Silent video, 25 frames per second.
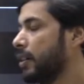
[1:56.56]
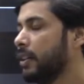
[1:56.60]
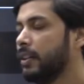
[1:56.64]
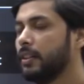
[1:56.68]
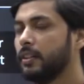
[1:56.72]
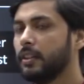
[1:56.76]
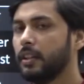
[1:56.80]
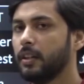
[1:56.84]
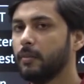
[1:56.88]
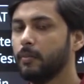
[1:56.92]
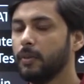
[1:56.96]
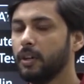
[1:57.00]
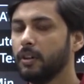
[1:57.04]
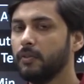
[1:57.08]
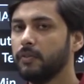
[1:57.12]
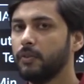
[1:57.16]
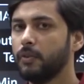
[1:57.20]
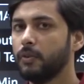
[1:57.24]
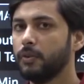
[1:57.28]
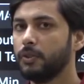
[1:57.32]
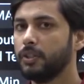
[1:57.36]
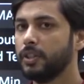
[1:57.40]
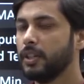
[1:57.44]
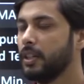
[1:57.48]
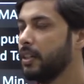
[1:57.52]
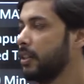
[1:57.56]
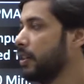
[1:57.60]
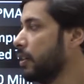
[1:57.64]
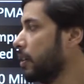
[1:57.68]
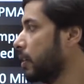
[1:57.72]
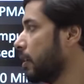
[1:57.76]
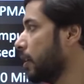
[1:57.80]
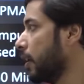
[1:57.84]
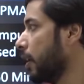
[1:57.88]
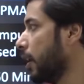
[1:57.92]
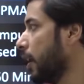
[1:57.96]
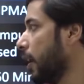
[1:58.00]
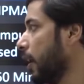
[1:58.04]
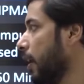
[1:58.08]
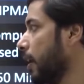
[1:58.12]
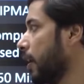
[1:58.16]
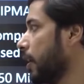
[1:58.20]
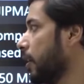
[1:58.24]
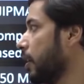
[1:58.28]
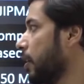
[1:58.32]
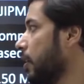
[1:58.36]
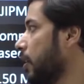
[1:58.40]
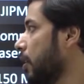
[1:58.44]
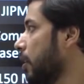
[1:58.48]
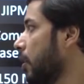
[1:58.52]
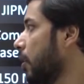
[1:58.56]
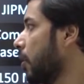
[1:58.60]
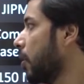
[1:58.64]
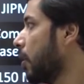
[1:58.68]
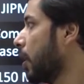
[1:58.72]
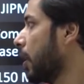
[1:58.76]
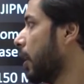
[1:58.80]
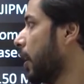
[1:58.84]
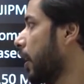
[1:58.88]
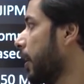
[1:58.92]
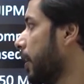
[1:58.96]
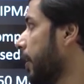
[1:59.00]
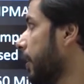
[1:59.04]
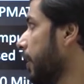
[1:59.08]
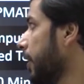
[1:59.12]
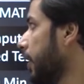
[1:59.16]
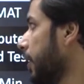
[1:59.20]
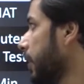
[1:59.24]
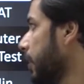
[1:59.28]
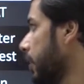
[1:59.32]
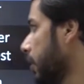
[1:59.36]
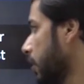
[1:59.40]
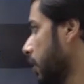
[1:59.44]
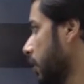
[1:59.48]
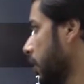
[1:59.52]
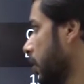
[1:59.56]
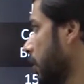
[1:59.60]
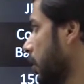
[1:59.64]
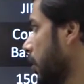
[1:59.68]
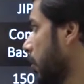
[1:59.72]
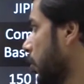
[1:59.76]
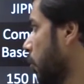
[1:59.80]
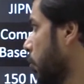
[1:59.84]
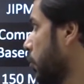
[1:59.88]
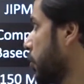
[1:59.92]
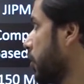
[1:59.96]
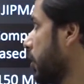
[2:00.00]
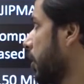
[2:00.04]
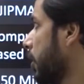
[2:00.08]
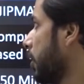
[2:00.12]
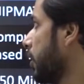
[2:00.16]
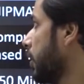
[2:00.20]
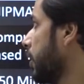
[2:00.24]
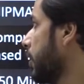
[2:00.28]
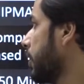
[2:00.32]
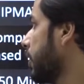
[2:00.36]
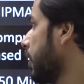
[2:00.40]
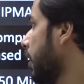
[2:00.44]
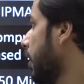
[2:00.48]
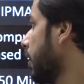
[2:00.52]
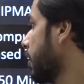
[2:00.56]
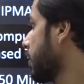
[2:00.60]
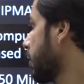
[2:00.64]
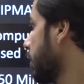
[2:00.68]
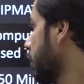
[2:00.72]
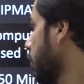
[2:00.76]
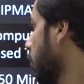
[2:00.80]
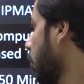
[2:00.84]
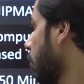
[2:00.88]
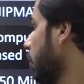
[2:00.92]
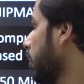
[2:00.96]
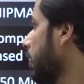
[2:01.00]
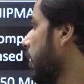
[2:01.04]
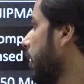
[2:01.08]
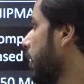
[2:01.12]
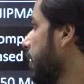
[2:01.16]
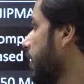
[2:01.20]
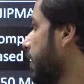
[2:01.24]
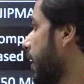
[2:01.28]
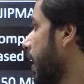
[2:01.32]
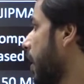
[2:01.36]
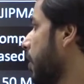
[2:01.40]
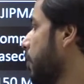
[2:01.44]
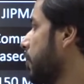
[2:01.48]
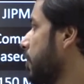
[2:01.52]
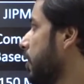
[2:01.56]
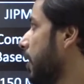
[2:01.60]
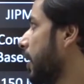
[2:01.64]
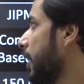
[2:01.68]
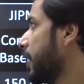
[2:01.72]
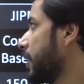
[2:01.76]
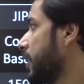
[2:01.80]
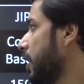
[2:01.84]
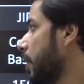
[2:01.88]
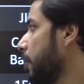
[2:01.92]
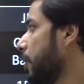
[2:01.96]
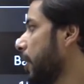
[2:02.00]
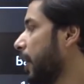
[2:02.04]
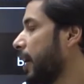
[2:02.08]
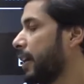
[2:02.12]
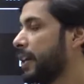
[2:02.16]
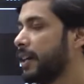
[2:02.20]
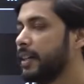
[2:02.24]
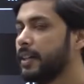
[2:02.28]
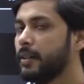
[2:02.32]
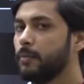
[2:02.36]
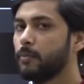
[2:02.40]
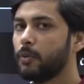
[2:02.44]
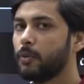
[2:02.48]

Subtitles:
The number of questions are 100 question is asked in all the exams except IIM